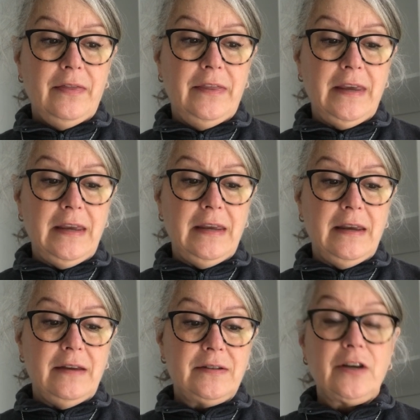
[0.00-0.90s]
the
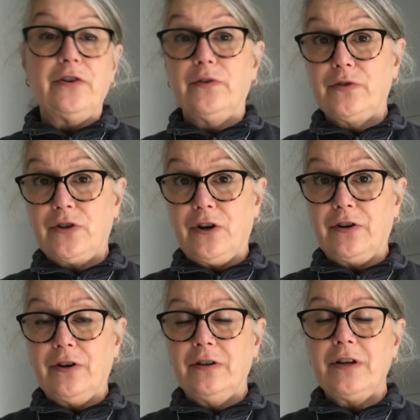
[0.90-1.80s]
serial
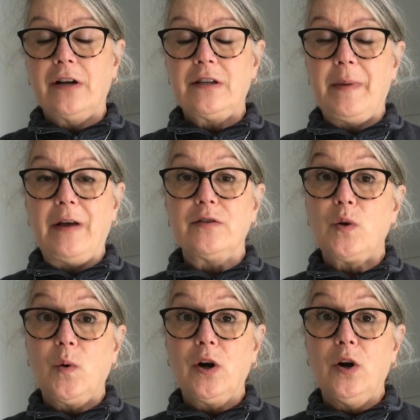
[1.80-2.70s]
starter, talks about
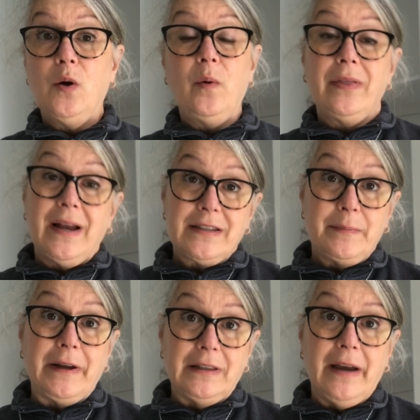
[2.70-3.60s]
squirrel, well, that's
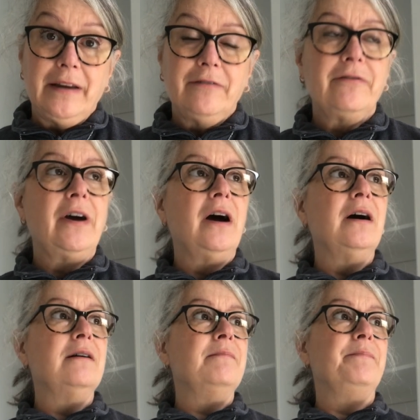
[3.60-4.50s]
my life.
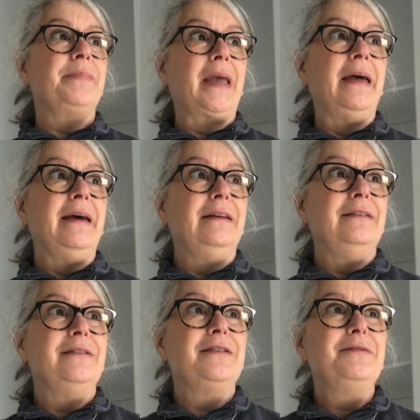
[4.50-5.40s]

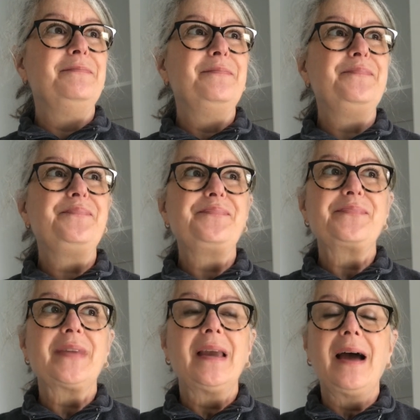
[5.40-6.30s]
And
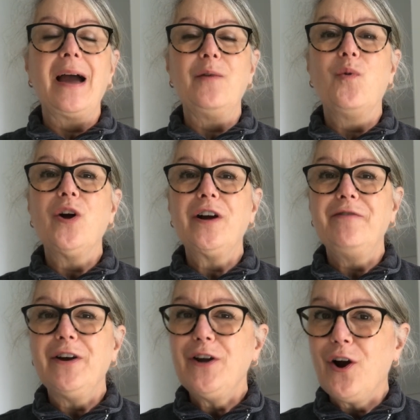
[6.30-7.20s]
I work
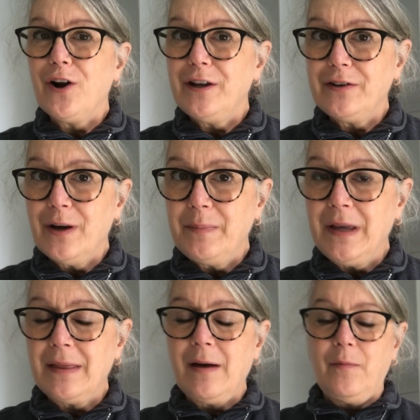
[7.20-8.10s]
very hard at not being
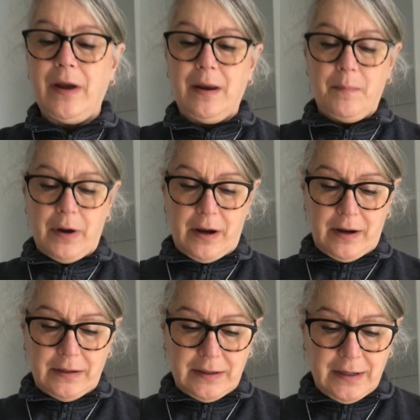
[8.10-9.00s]
that way,
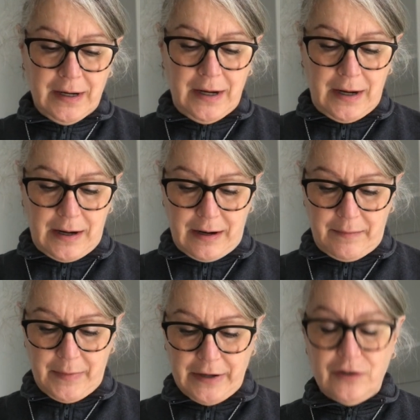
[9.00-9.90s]
but
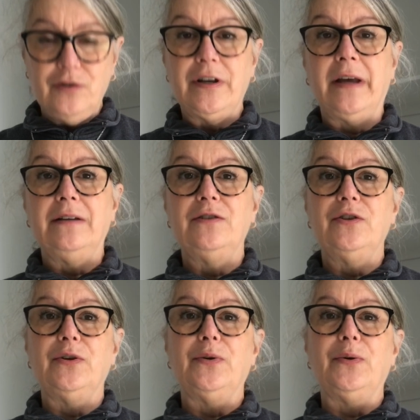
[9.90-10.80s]
I do tend
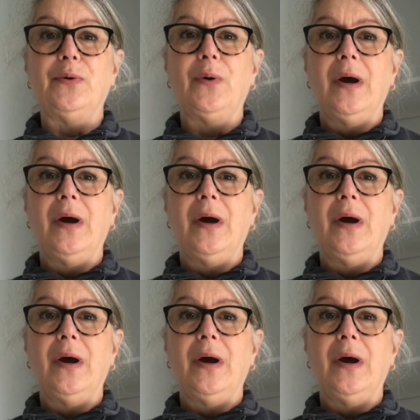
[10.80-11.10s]
to